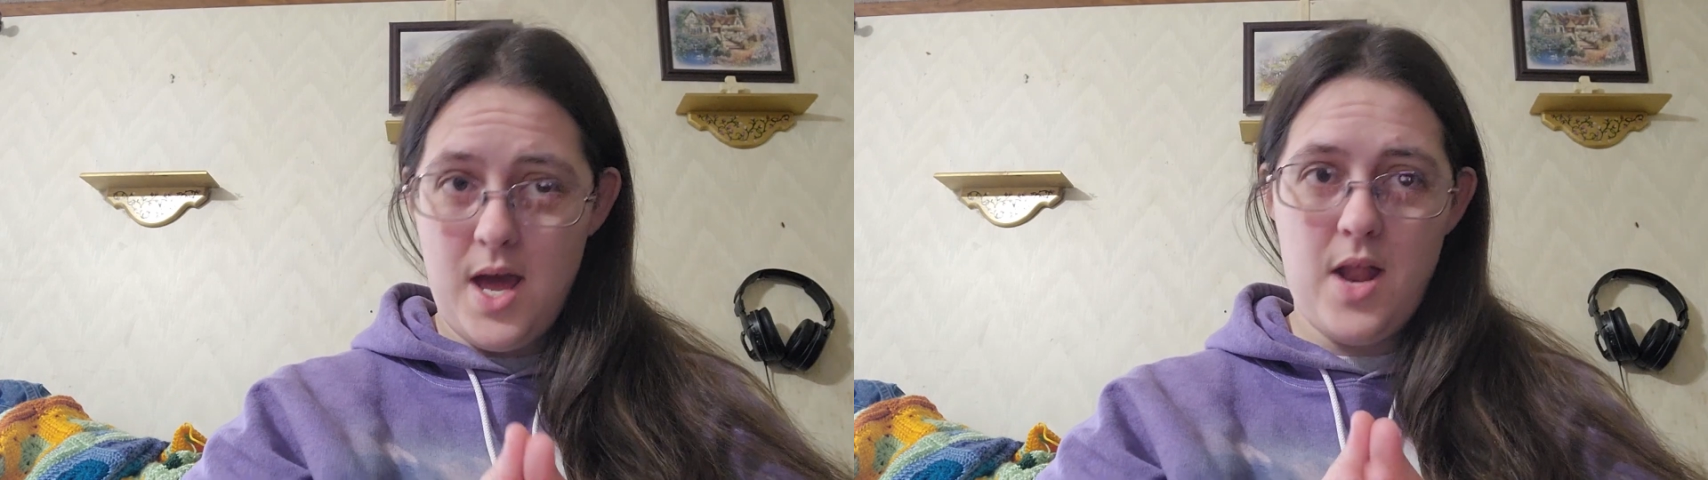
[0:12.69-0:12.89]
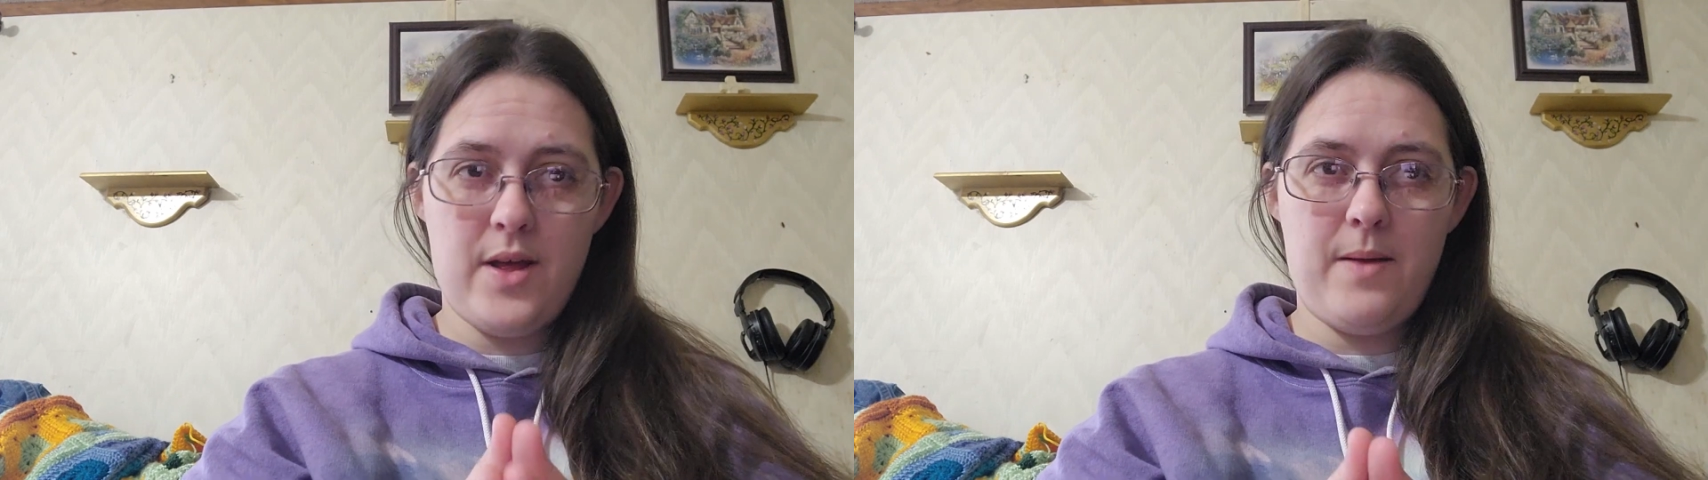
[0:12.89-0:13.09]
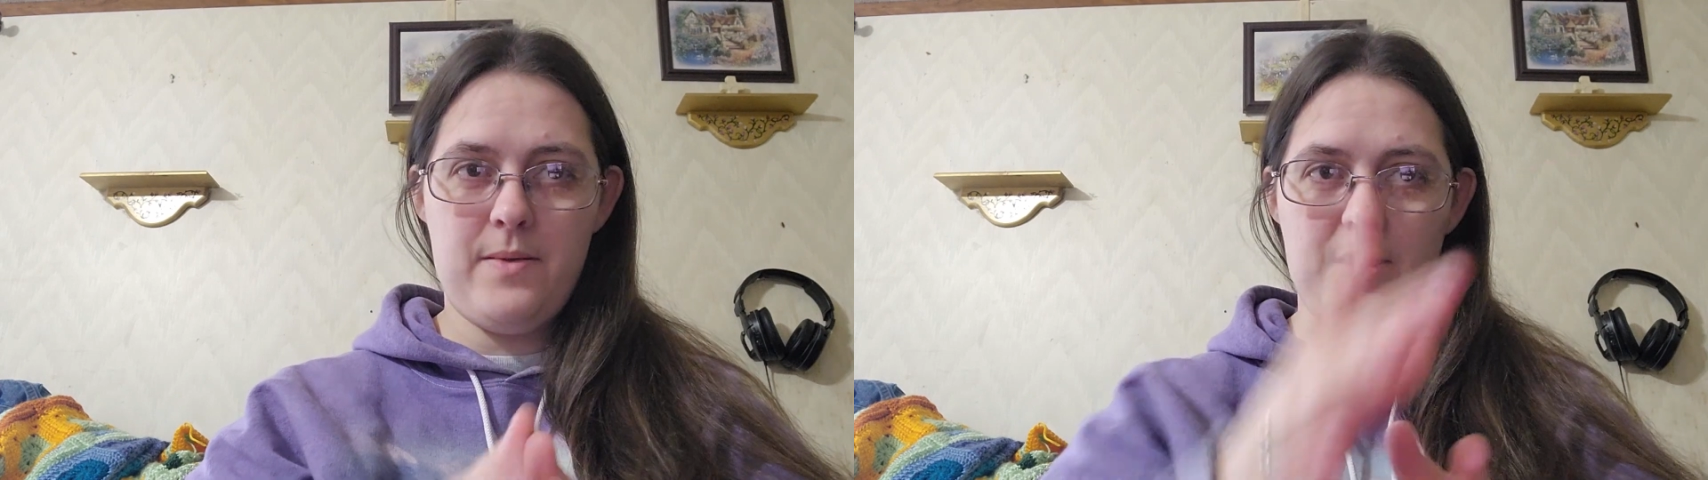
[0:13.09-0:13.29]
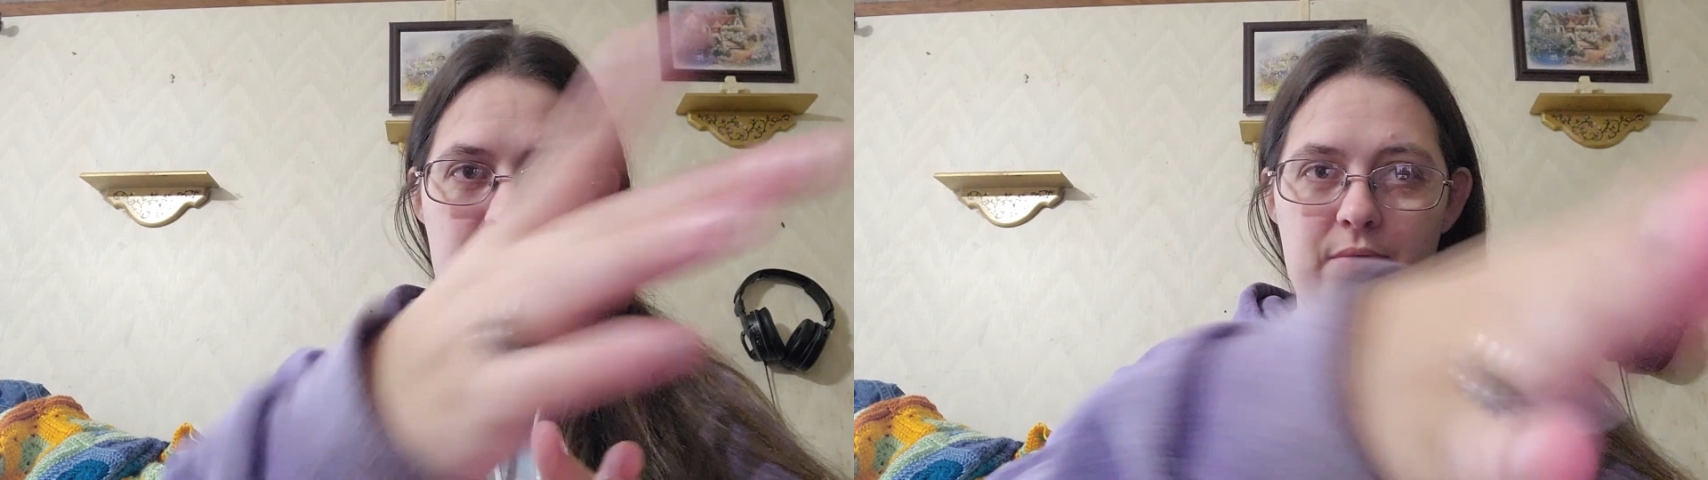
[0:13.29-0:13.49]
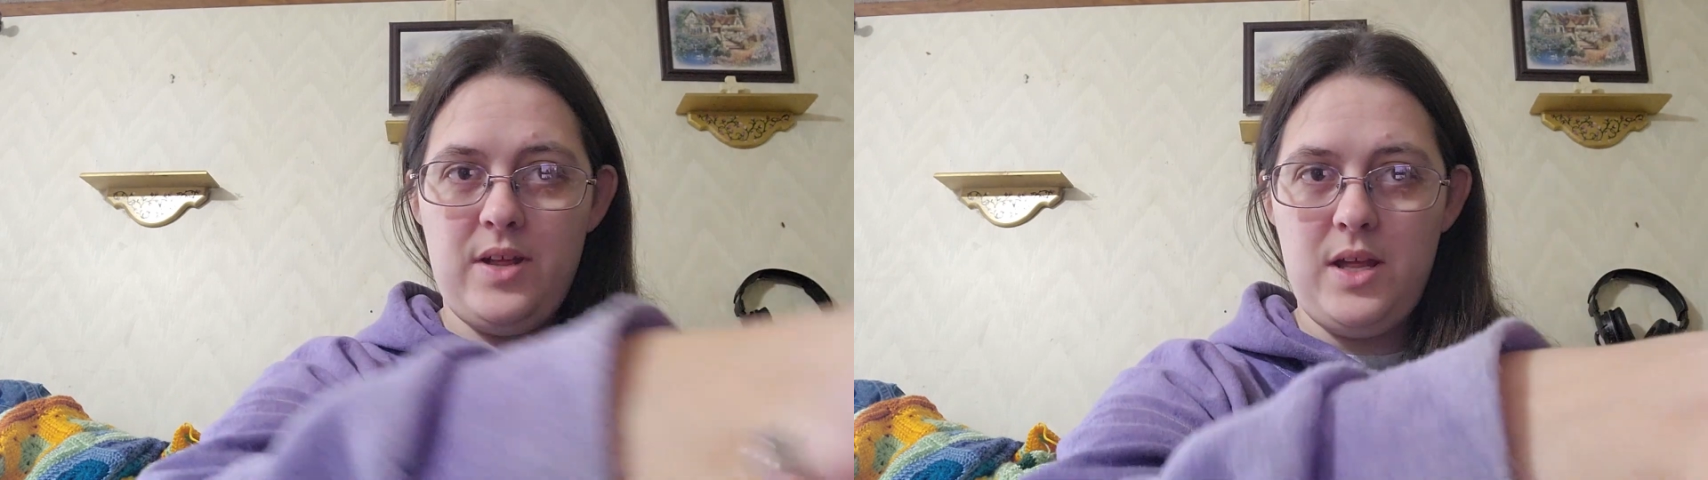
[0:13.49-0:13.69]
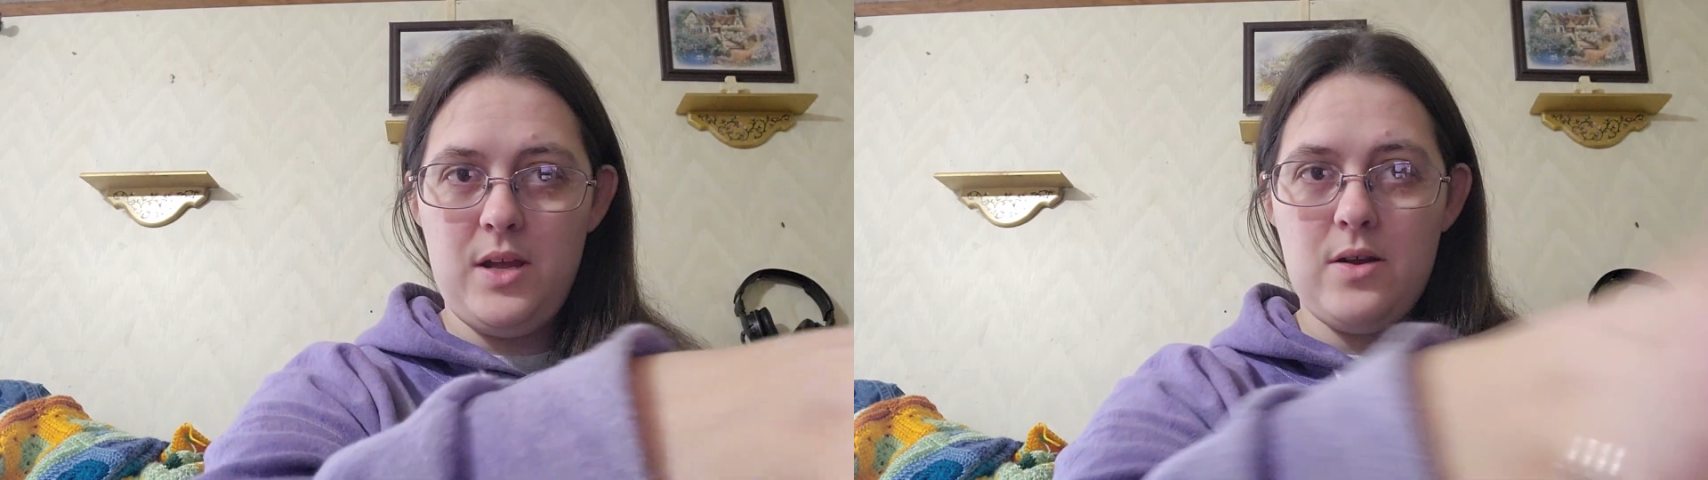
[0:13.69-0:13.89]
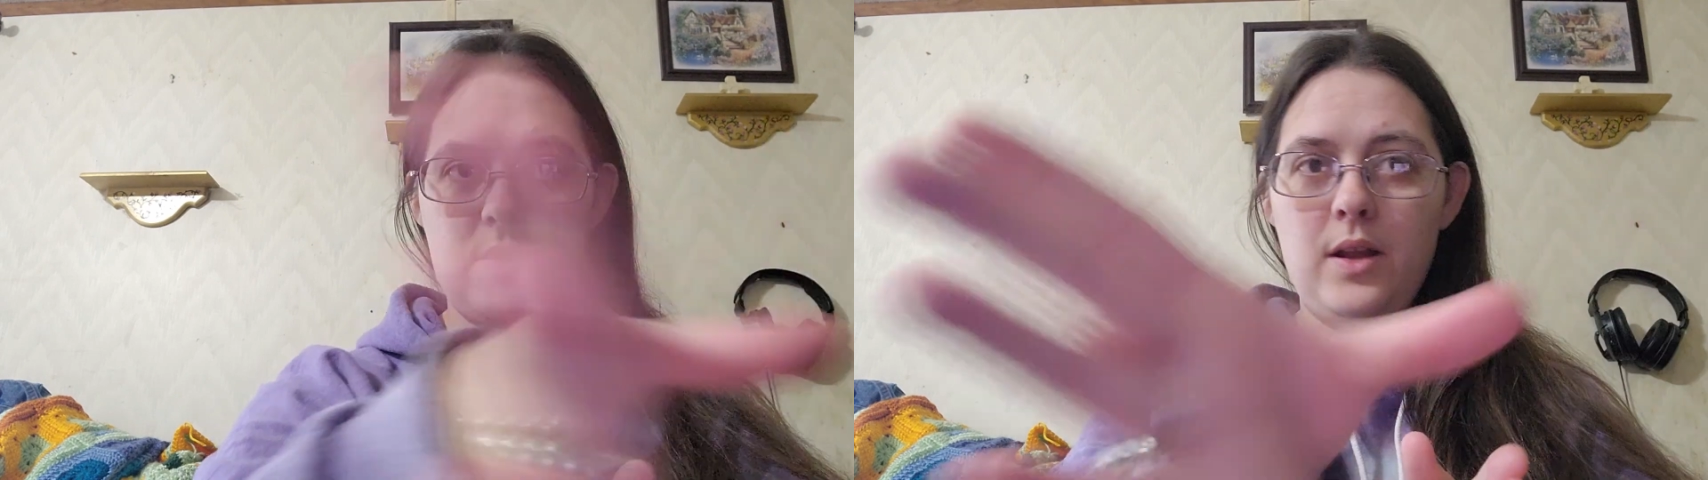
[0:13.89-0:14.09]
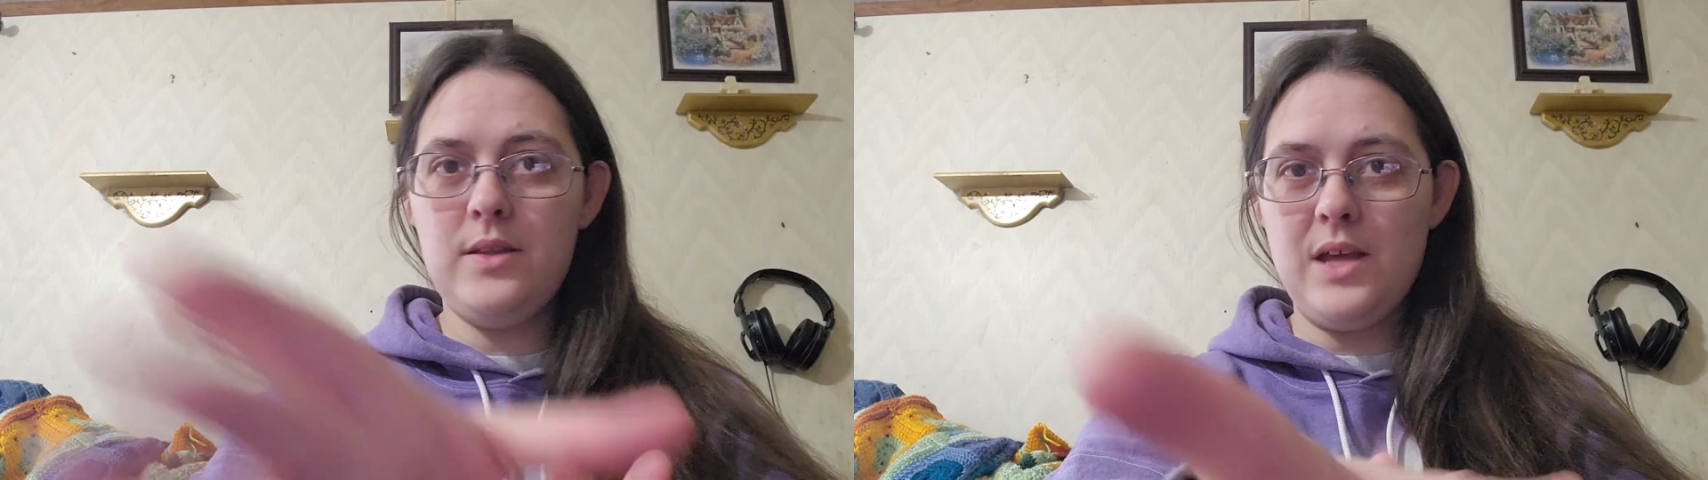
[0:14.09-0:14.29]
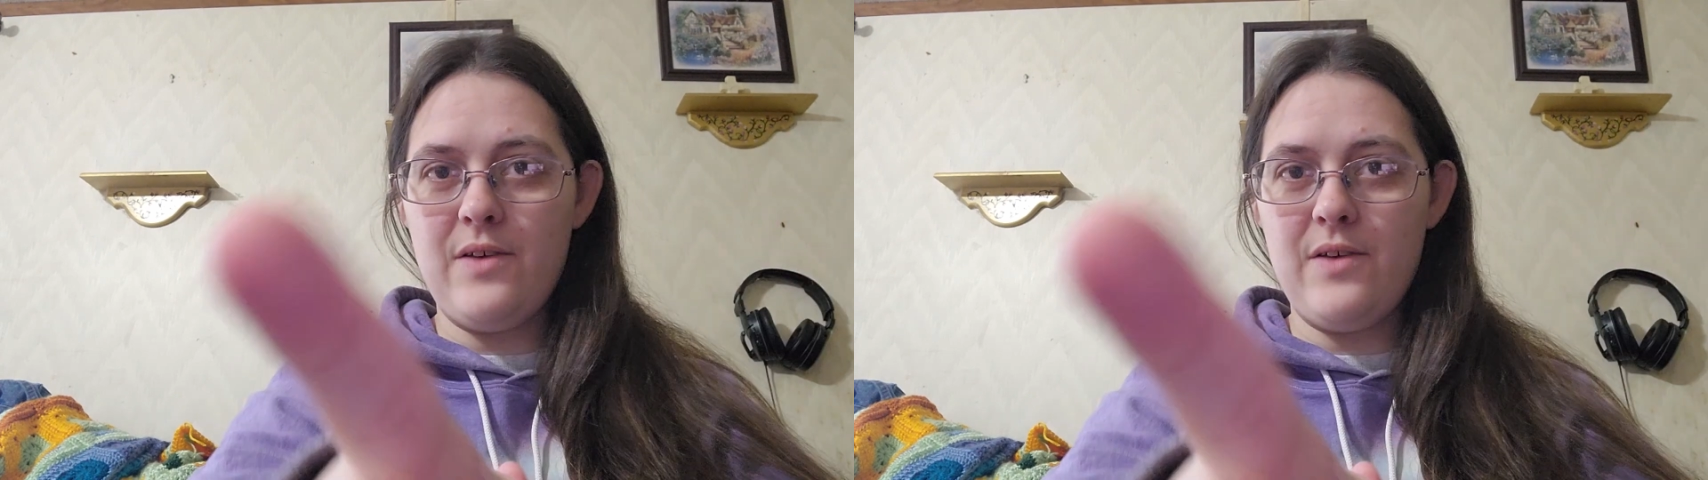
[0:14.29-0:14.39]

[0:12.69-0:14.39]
I don't keep looking over here,